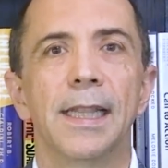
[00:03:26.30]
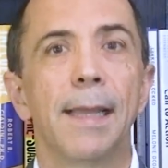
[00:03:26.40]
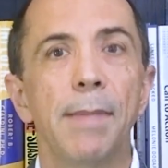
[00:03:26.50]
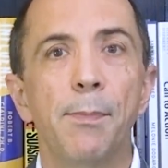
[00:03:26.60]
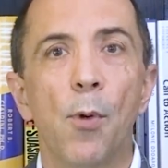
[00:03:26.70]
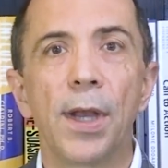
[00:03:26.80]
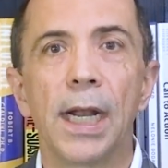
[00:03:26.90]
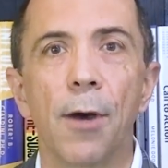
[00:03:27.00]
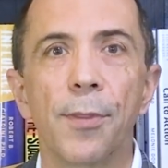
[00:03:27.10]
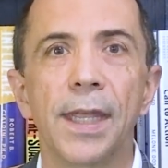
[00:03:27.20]
let me point
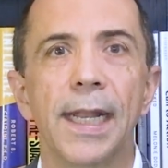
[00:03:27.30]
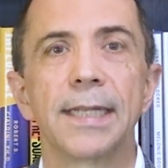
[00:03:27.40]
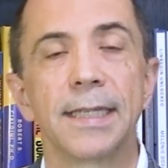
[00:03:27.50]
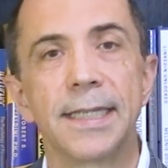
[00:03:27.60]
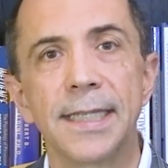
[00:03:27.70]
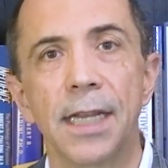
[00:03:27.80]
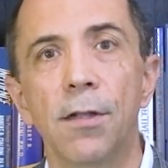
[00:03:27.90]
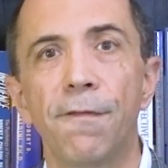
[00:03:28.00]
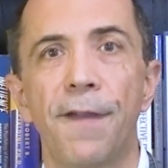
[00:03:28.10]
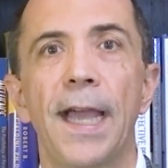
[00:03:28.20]
out that as a
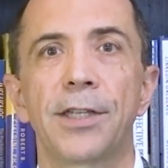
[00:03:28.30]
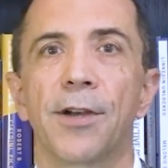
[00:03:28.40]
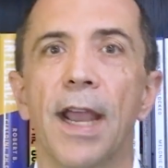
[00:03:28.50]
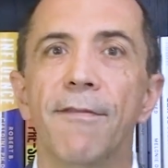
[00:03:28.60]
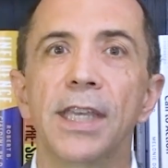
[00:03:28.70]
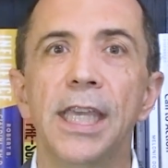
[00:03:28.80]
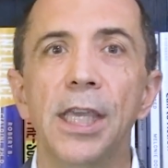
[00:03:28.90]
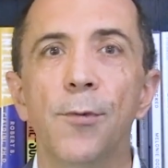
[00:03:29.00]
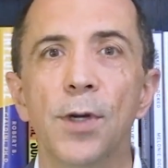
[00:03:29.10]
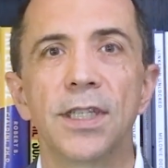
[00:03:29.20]
single factor, having
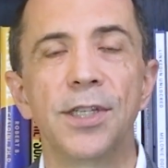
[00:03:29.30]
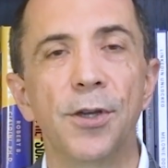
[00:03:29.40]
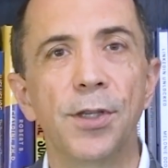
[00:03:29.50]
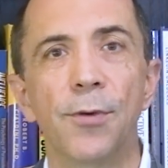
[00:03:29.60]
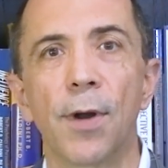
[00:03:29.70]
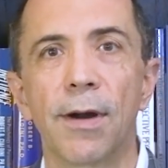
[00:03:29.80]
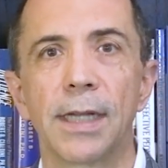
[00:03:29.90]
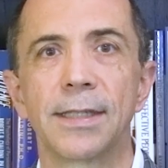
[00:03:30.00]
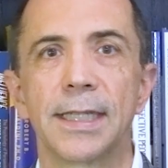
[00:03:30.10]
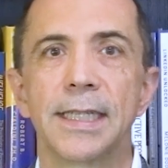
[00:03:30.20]
keywords in your
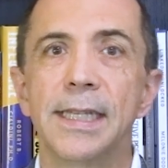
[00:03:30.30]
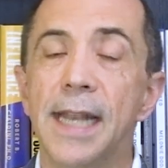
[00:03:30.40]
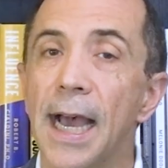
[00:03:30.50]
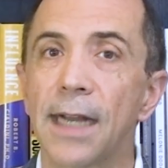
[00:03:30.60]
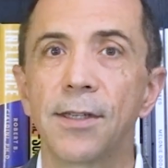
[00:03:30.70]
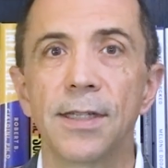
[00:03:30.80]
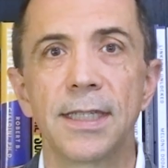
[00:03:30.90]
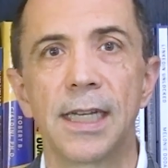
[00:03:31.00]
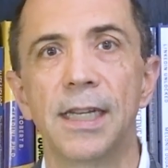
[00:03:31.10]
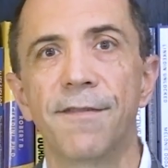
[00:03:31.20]
URLs is not going to
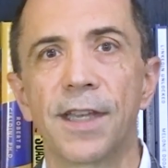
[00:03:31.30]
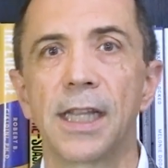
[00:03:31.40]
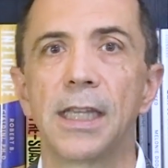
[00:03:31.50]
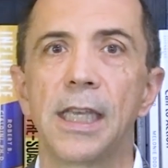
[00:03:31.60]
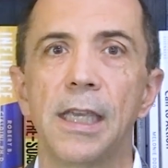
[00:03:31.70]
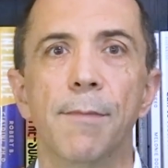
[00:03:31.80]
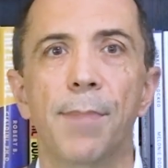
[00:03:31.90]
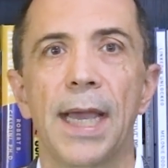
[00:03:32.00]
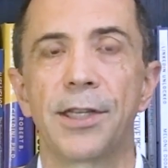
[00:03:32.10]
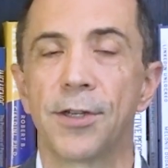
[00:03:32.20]
significantly
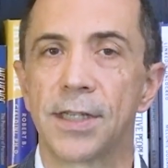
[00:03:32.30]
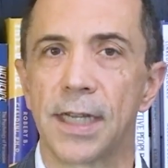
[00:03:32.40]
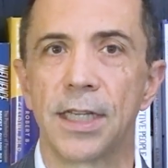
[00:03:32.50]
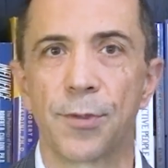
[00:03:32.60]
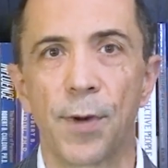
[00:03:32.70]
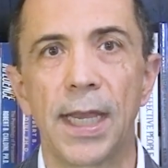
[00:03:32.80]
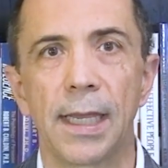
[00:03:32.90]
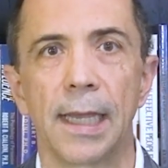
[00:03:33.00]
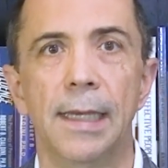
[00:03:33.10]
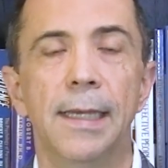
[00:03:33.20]
impact your site's
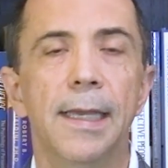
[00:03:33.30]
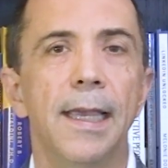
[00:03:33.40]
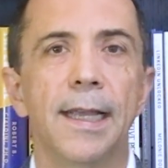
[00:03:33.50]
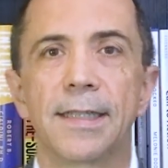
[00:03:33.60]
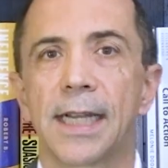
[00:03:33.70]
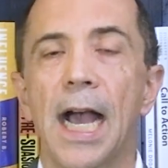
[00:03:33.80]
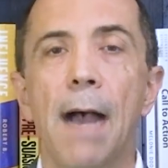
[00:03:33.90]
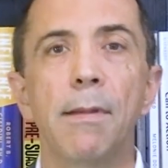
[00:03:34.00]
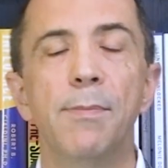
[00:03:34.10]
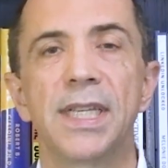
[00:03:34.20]
ranking. It's a
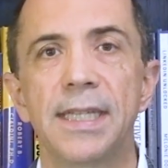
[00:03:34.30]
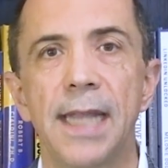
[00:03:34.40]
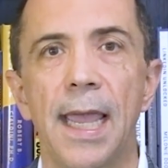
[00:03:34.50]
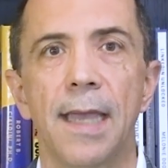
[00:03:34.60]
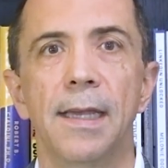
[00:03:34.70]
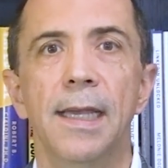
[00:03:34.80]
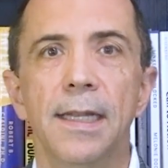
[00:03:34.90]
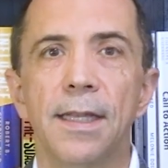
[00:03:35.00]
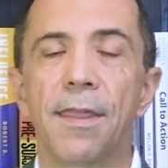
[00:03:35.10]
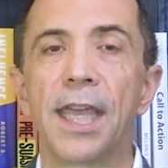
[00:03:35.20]
common mistake
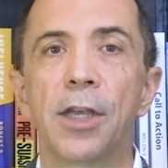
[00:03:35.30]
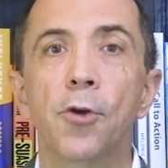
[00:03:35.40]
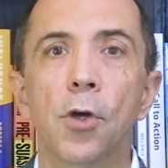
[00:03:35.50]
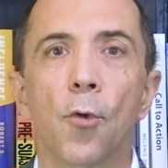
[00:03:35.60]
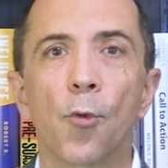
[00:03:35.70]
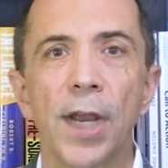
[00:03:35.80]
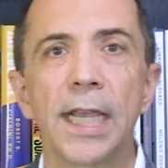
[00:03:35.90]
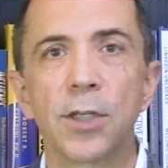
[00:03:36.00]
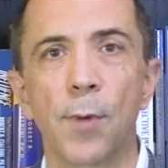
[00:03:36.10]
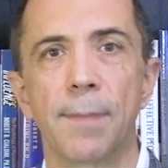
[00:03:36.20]
to think Google
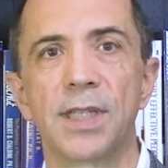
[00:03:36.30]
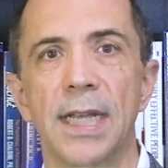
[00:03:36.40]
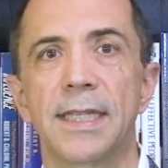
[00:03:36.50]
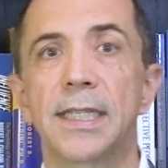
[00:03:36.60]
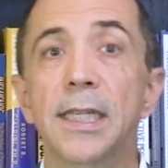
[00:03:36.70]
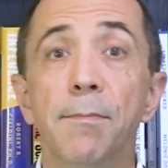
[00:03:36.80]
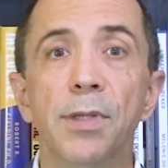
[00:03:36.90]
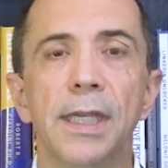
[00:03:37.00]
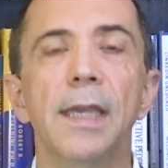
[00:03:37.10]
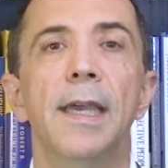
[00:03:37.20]
ranks websites
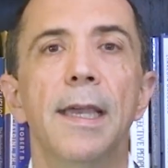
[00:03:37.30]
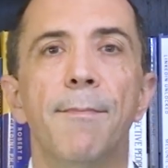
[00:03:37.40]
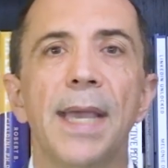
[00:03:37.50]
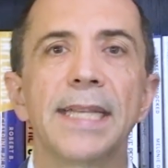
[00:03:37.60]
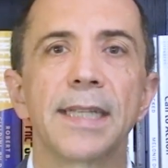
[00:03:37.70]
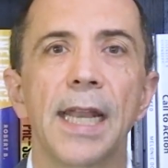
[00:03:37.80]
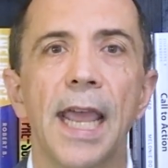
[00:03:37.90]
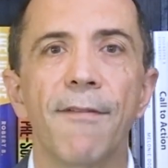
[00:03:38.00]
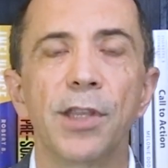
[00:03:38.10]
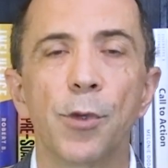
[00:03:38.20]
simply based on
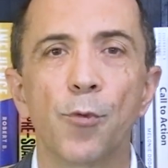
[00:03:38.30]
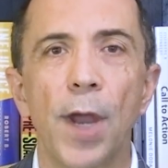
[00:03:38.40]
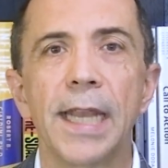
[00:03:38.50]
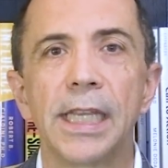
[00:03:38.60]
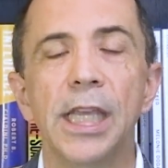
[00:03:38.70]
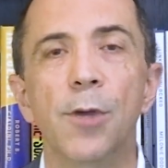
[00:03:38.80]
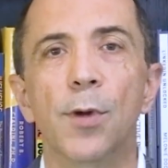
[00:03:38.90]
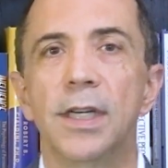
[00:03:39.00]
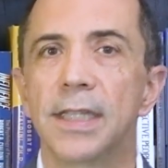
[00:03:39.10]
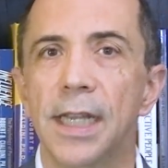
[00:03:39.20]
having the right
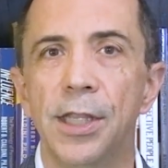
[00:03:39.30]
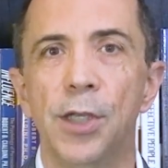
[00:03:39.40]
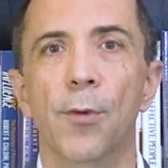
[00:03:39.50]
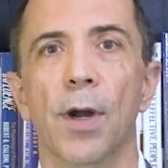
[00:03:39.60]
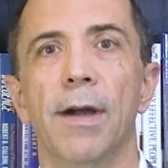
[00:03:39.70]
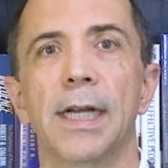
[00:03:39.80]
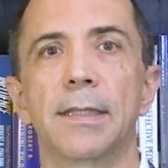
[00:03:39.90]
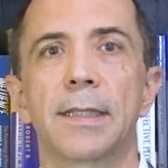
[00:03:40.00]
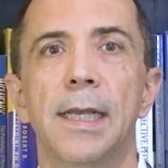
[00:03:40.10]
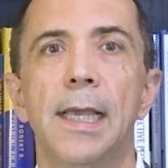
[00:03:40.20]
keywords in the URLs.